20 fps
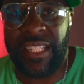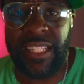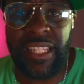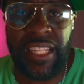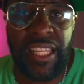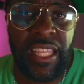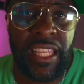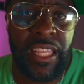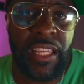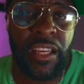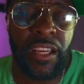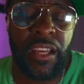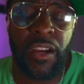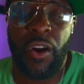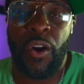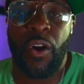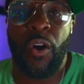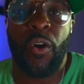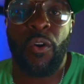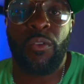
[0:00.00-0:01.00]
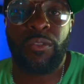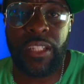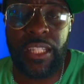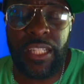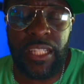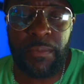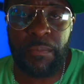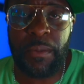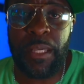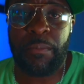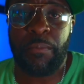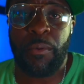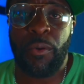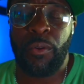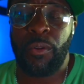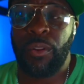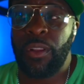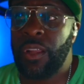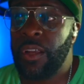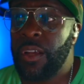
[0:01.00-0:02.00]
see all these
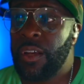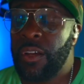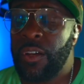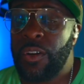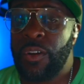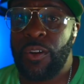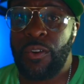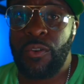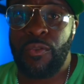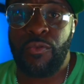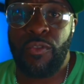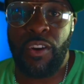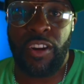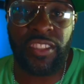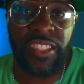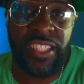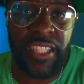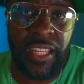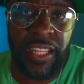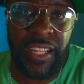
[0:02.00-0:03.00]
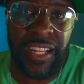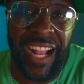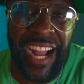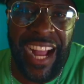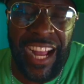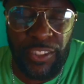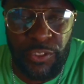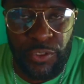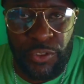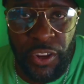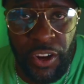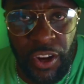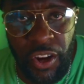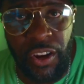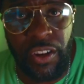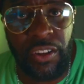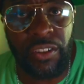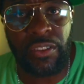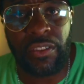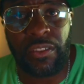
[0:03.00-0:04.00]
people crossing Gare du Nord